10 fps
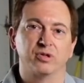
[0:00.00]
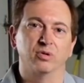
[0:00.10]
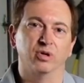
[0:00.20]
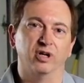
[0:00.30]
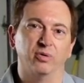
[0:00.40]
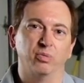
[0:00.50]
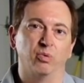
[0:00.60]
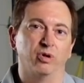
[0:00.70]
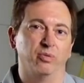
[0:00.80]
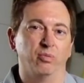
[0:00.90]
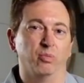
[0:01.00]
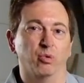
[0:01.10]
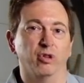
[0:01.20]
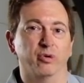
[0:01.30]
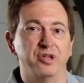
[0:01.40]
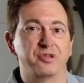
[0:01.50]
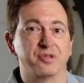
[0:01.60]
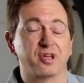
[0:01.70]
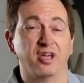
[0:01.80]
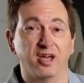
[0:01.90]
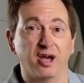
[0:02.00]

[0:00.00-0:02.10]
So uh, what one of the reasons I,